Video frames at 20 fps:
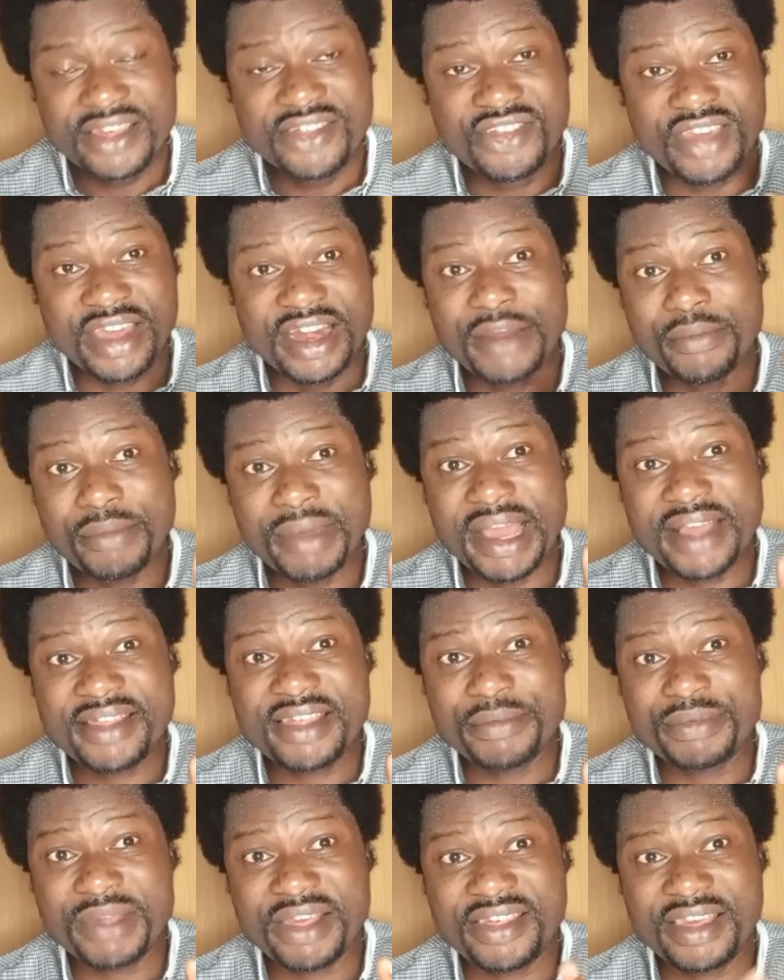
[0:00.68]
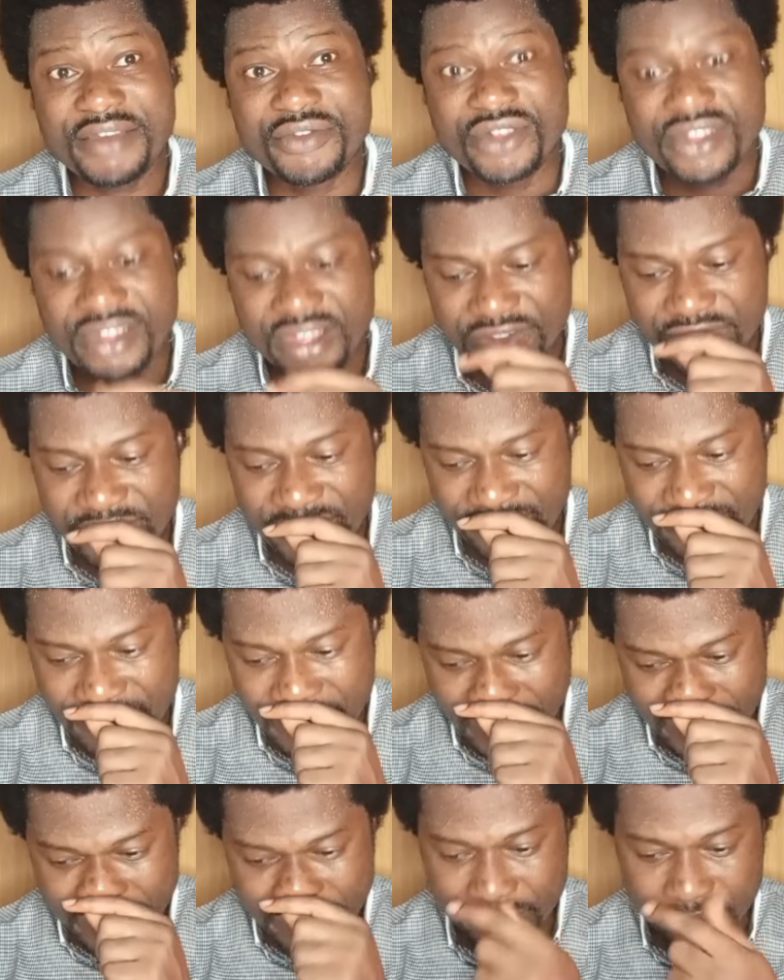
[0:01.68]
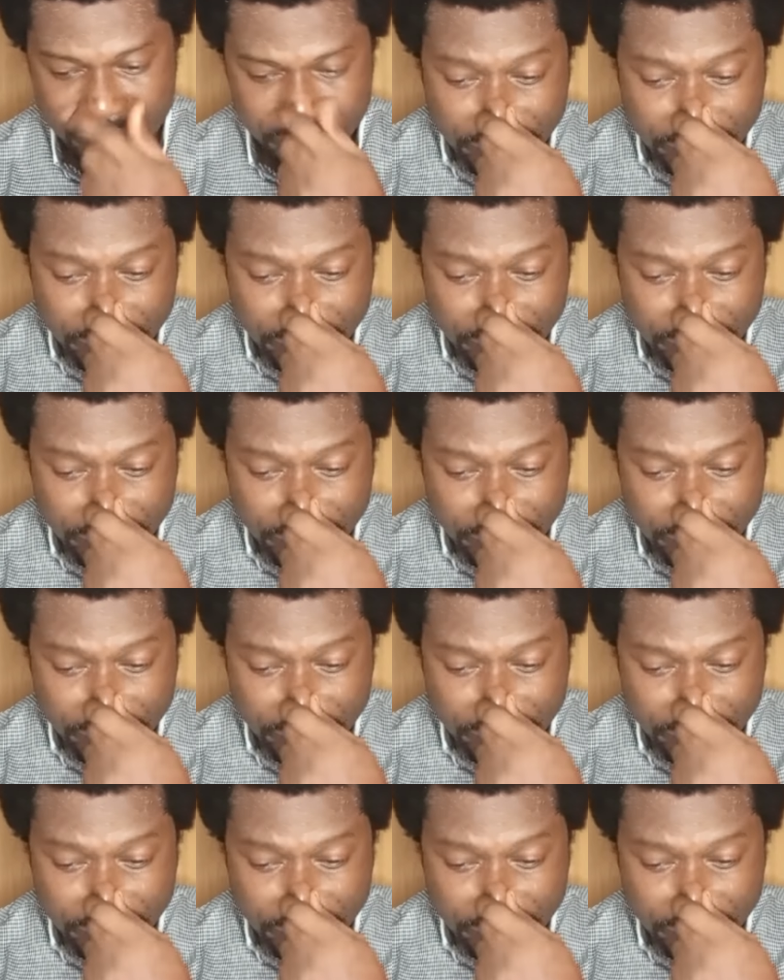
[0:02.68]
Jeremiah chapter 17 verse 9.